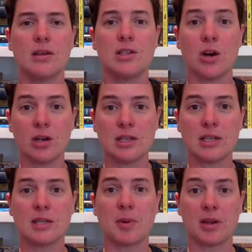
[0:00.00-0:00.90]
Tonks,
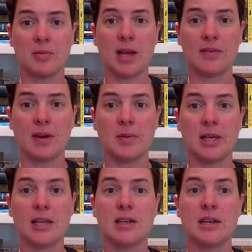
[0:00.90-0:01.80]
as part of the Black
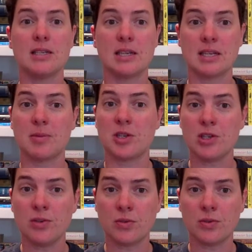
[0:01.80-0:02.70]
family, is an exception
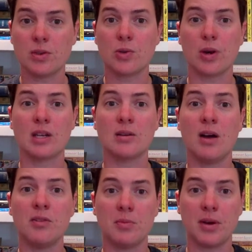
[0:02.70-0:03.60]
too, sorting into
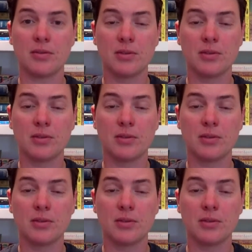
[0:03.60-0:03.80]
Hufflepuff.